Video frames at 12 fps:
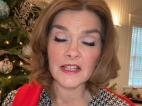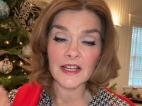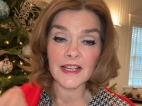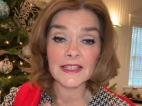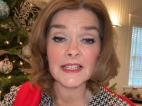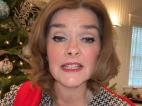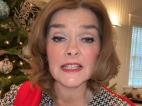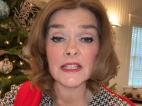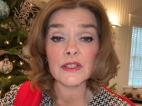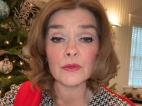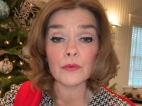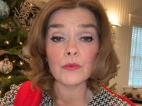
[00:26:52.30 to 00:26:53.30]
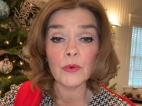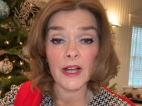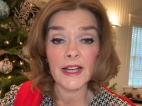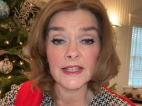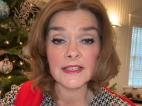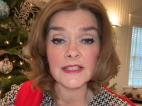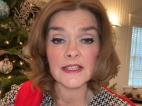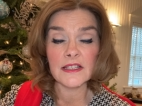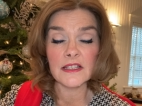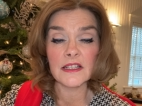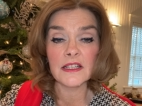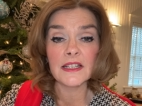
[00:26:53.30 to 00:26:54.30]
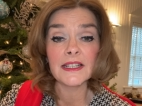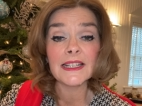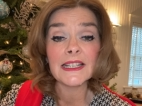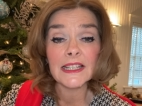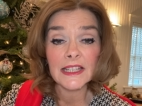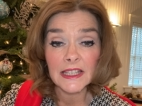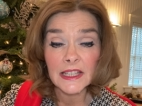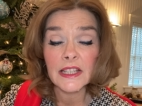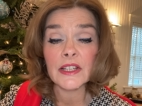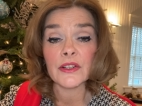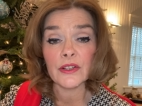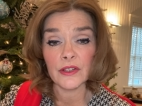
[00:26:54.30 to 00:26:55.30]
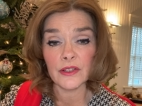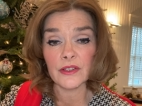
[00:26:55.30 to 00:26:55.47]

And He is right here.